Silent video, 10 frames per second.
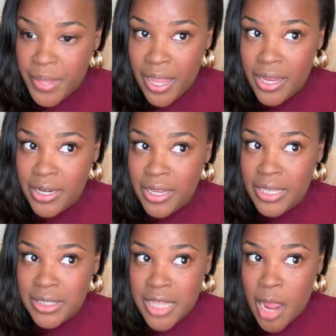And
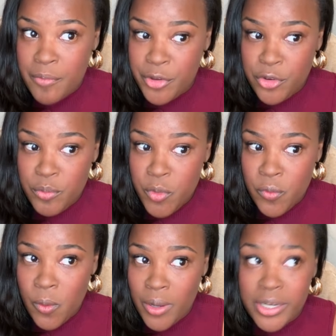it's time for you to move
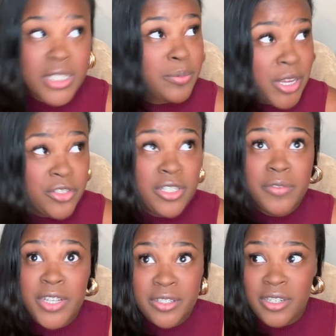on, especially if
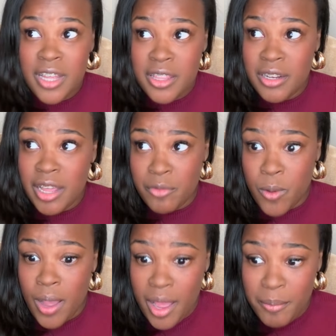there's another level
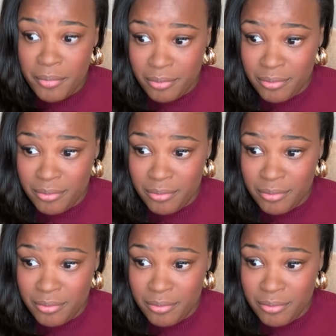up,